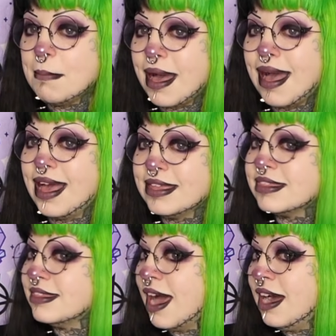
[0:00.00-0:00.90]
but
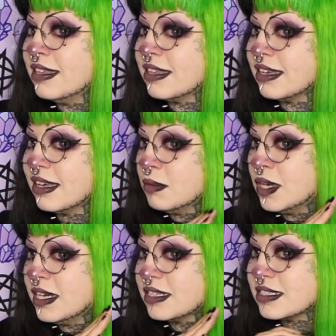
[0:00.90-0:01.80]
I think it
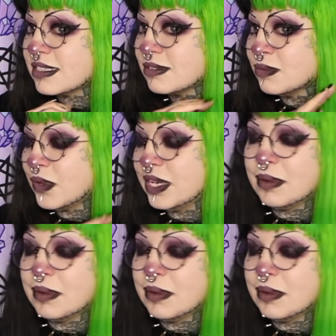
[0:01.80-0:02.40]
works really